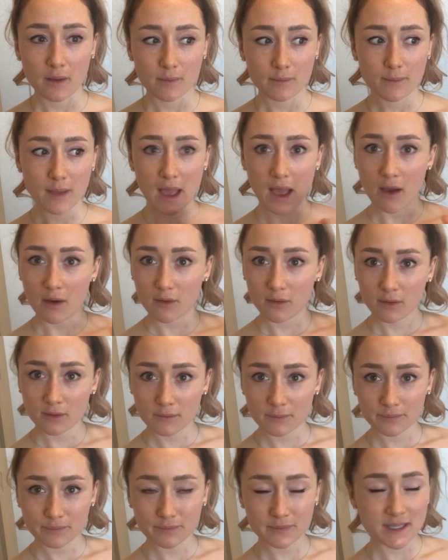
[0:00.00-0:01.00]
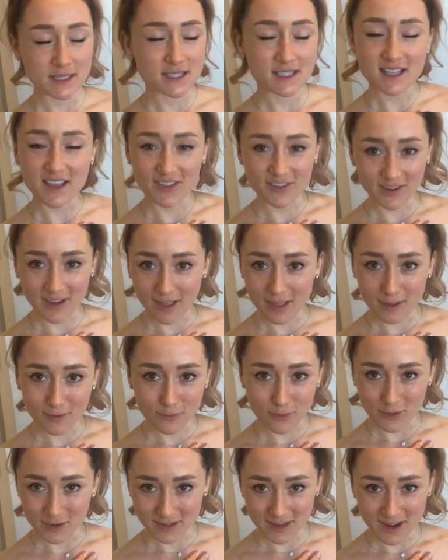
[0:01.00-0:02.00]
out in Southern
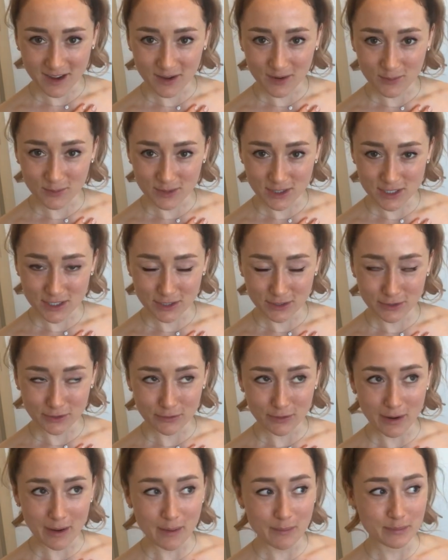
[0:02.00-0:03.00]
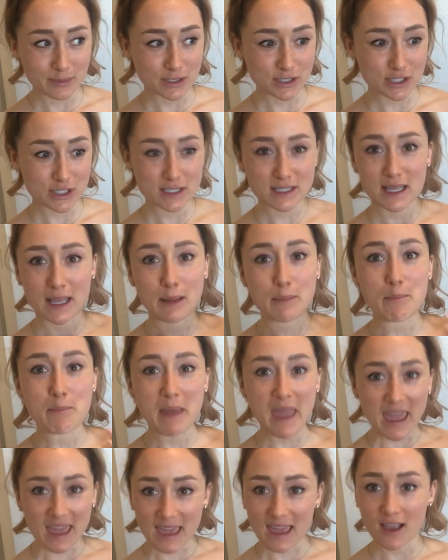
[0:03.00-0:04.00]
California where she grew up, and just like
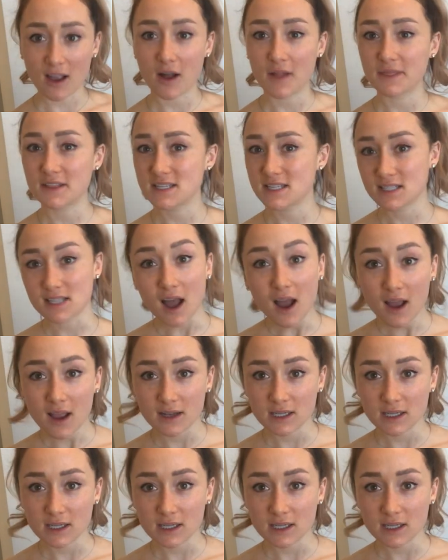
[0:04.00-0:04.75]
baking on the sun,